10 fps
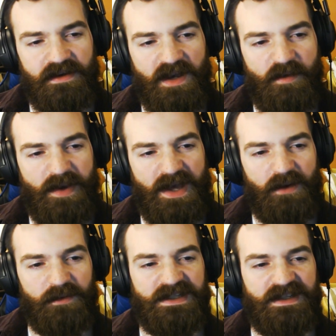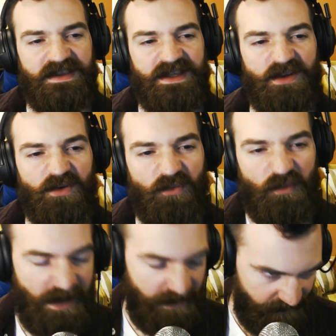about the
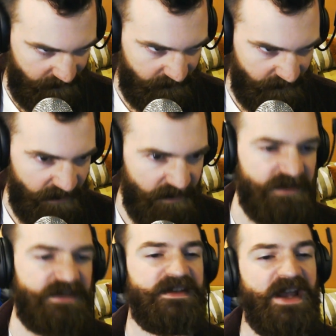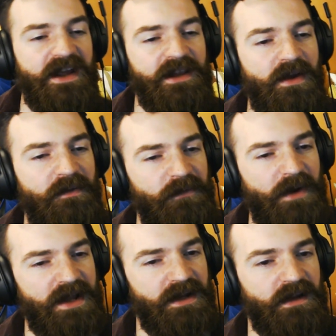writing. The style of
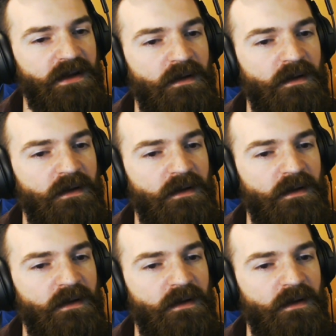writing